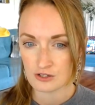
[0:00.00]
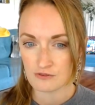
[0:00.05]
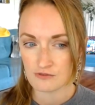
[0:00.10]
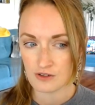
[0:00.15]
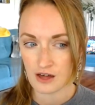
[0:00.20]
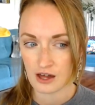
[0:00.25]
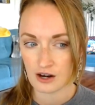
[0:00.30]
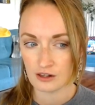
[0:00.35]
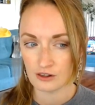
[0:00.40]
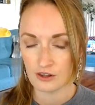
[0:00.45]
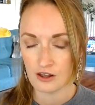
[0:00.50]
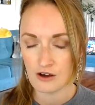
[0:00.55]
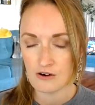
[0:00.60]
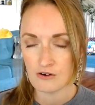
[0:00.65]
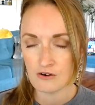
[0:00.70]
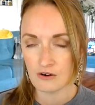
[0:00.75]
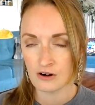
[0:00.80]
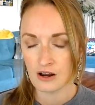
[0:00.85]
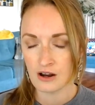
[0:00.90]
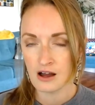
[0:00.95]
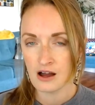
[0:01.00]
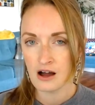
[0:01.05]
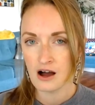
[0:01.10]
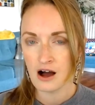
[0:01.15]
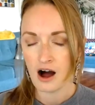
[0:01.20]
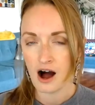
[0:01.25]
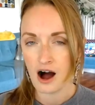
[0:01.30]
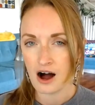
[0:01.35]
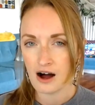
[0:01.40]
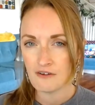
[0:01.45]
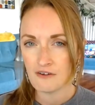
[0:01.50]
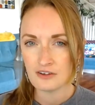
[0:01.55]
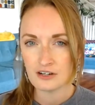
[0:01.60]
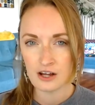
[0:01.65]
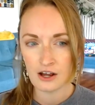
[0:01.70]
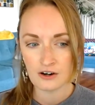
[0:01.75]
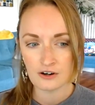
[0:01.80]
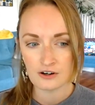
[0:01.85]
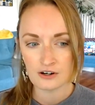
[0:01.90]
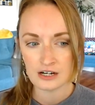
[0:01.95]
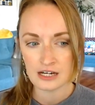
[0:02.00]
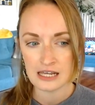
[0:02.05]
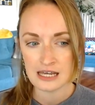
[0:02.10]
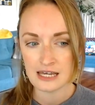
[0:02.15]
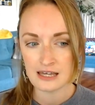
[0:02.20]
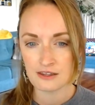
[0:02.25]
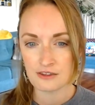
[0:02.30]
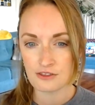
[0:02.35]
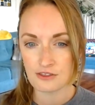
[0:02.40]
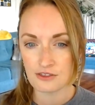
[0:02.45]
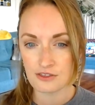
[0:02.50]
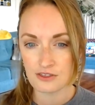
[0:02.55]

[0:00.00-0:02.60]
thought alone, often underneath